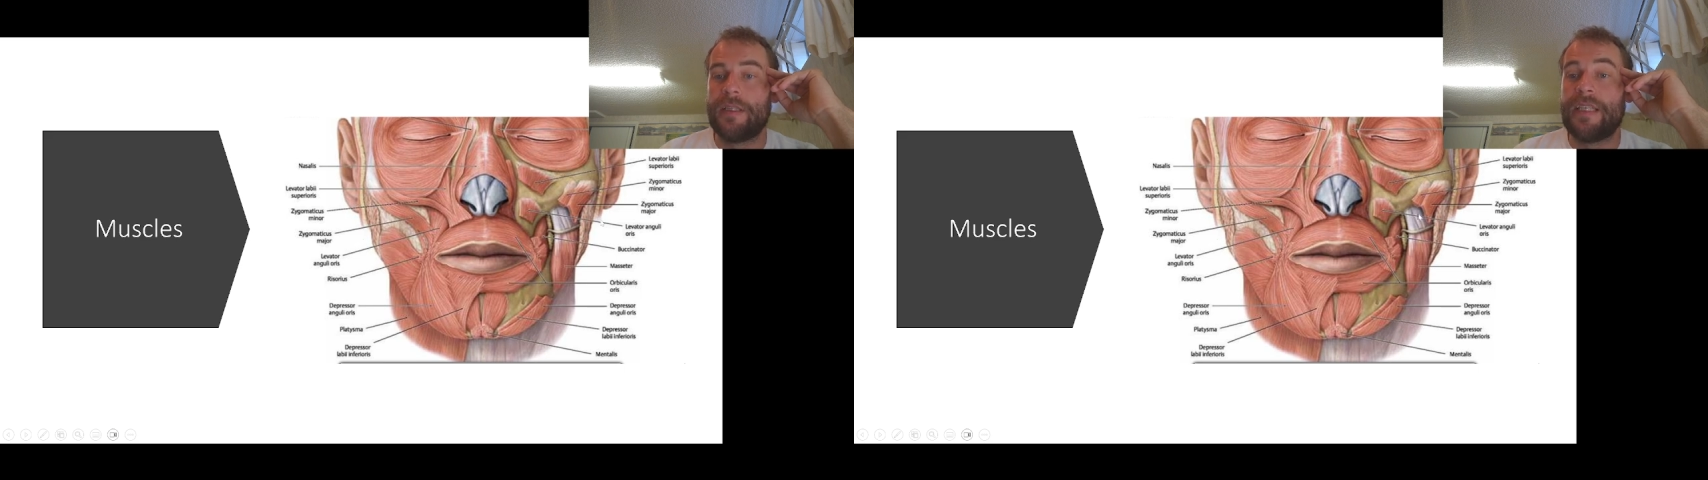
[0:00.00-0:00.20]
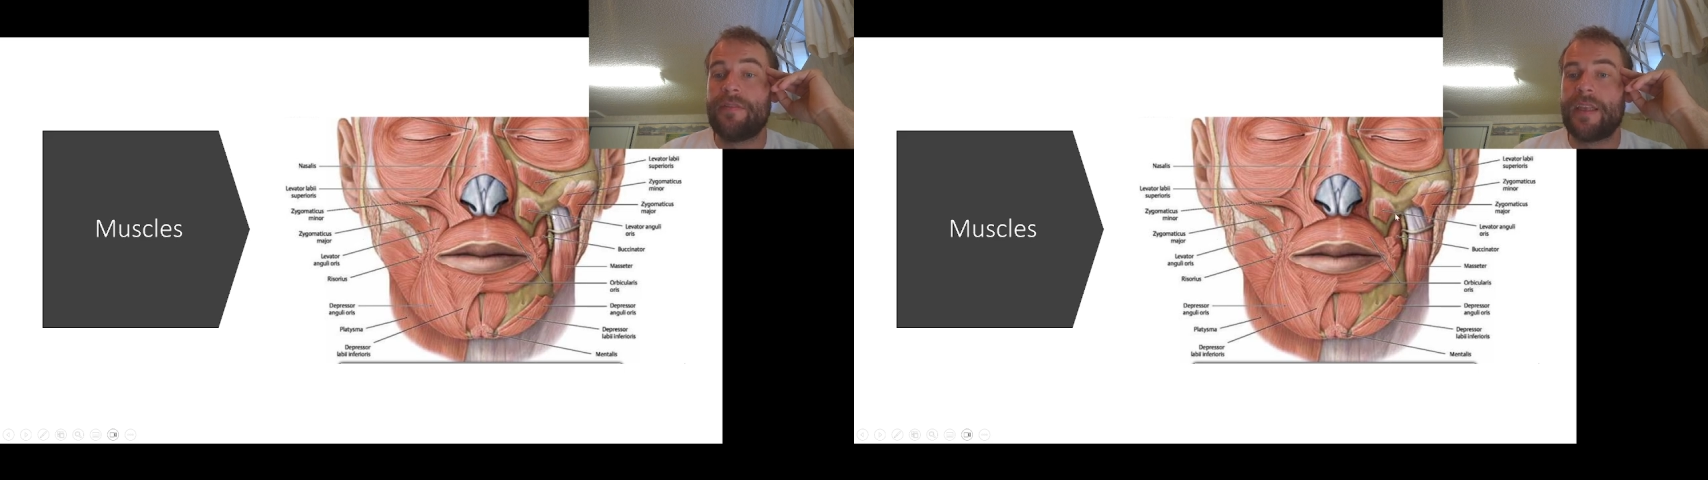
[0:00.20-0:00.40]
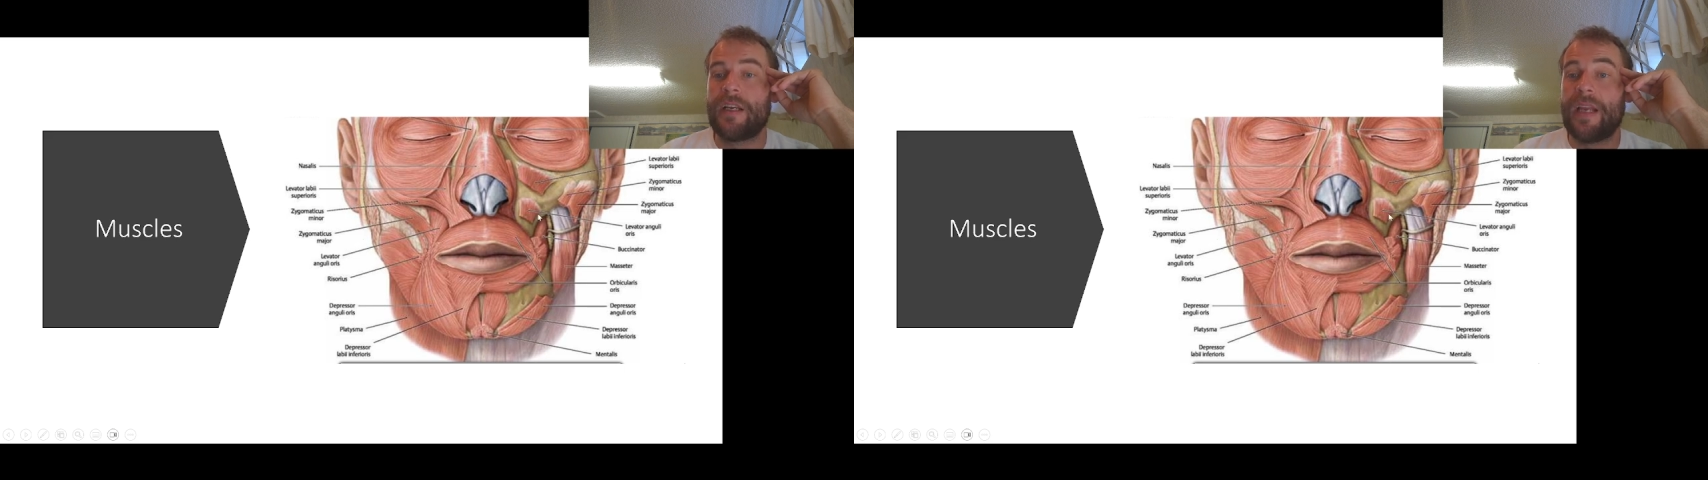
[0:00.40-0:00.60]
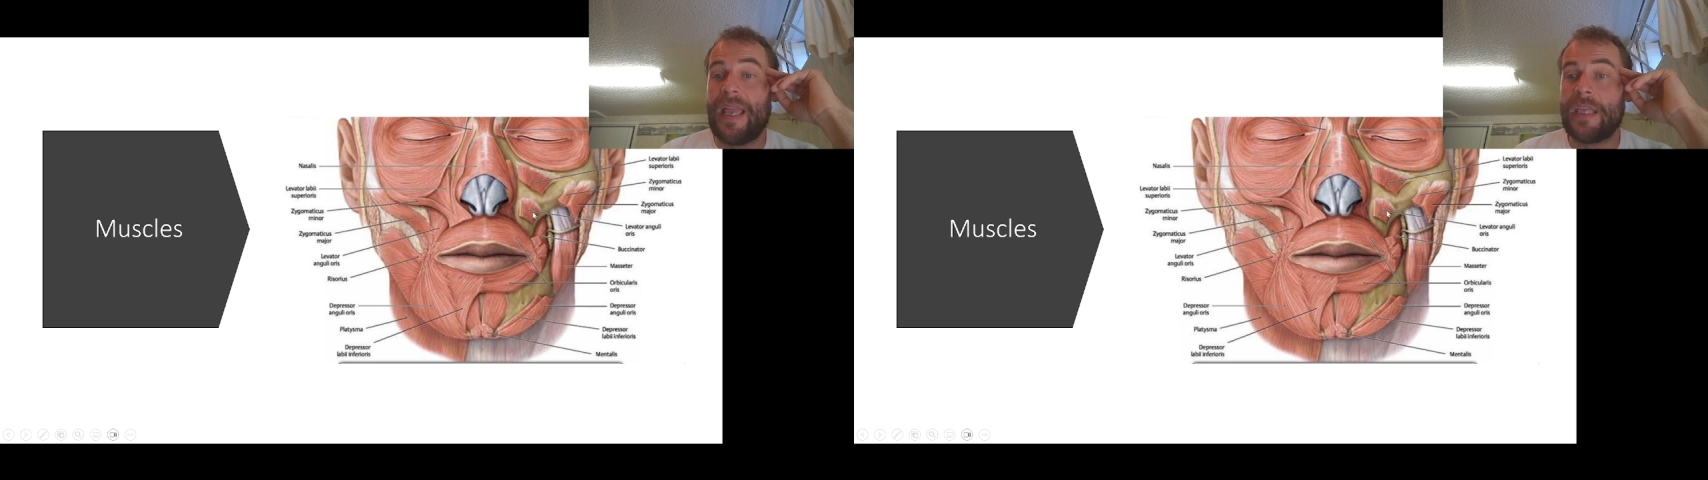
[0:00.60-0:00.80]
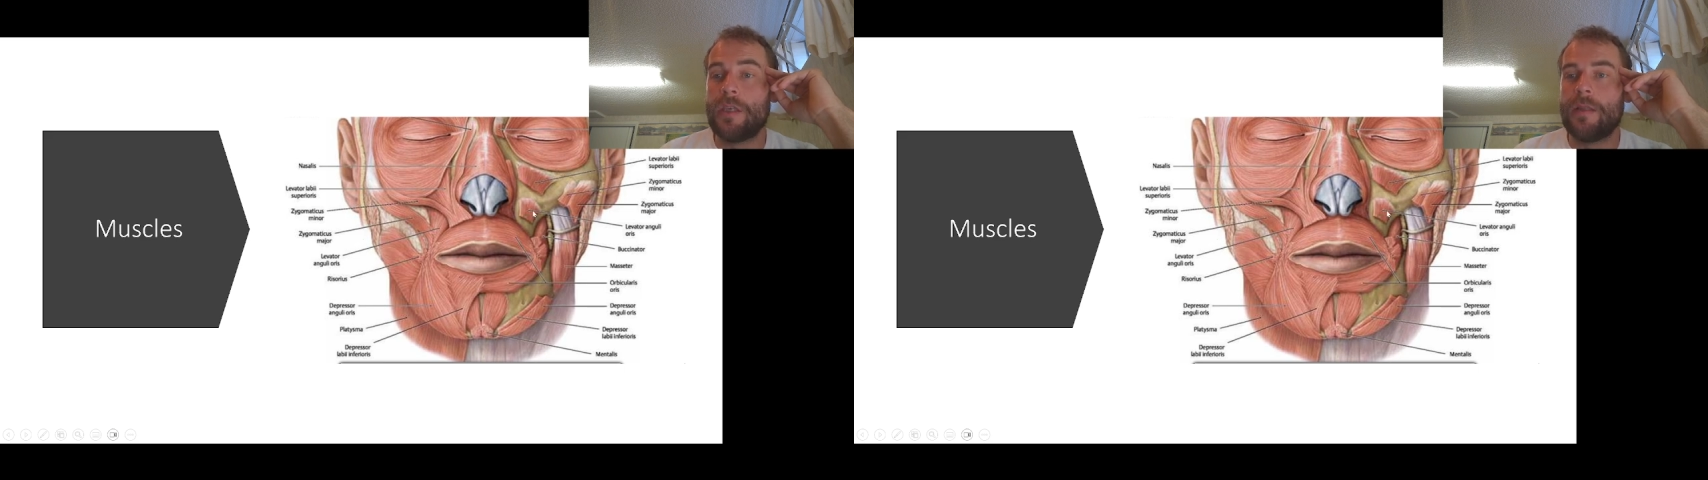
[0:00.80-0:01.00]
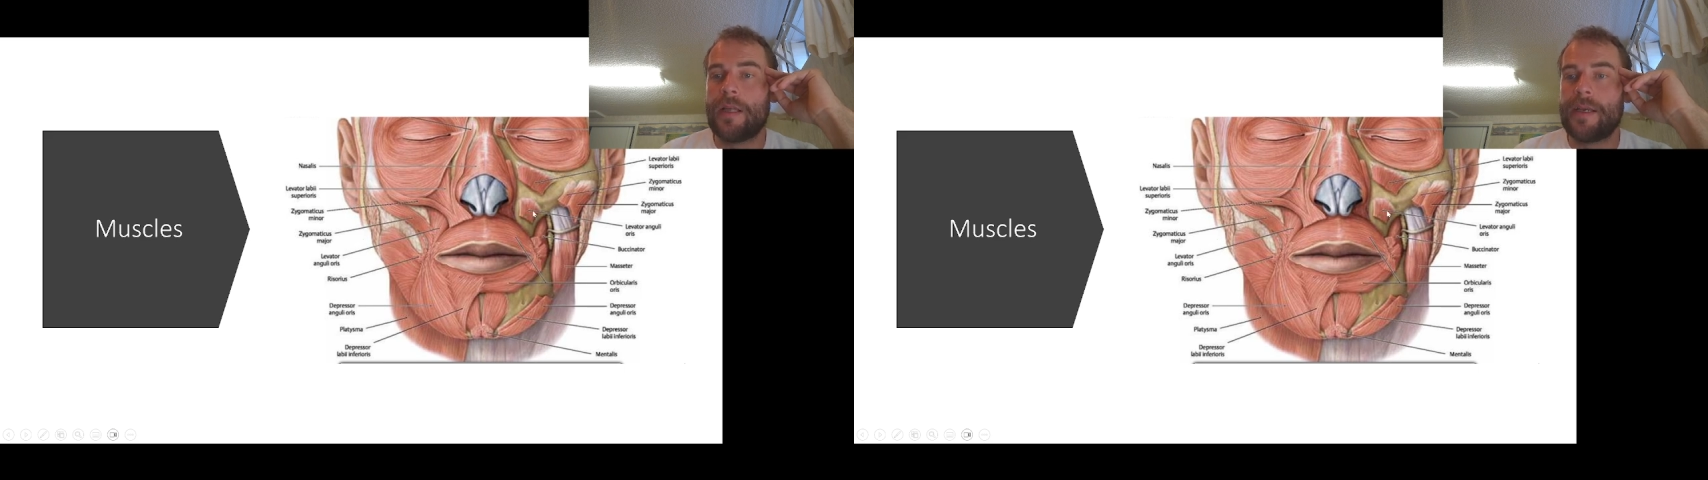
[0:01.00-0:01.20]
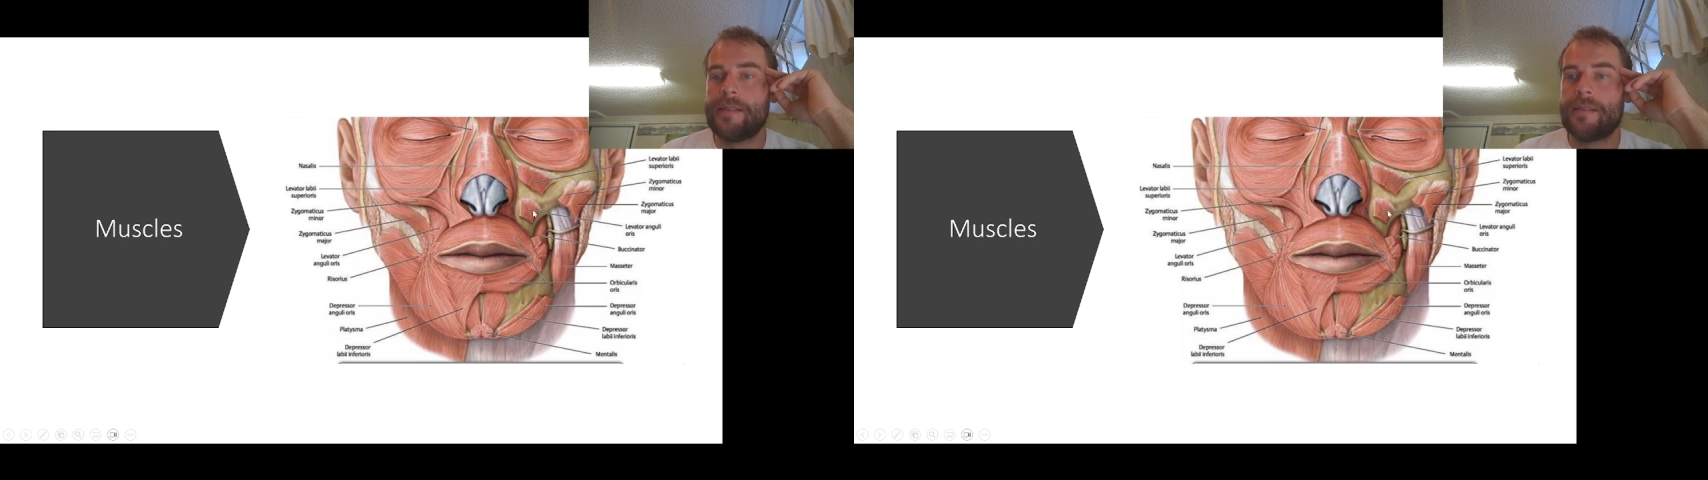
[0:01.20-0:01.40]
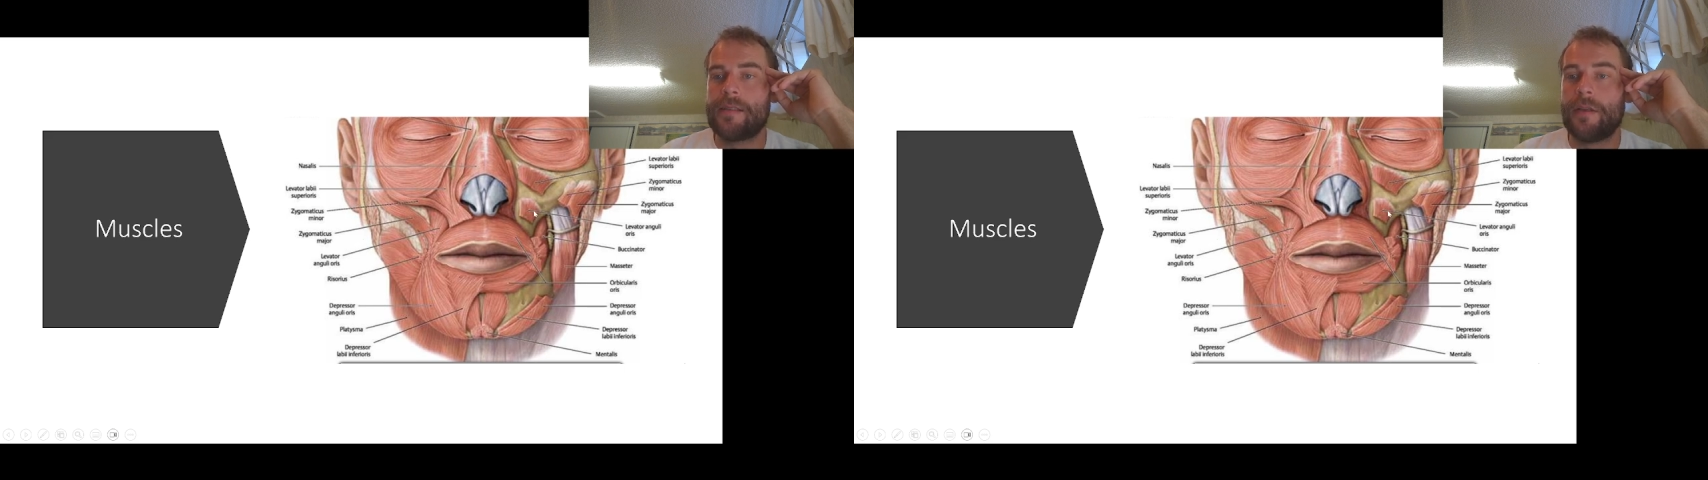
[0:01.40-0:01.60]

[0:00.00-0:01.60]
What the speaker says: levator anguli sits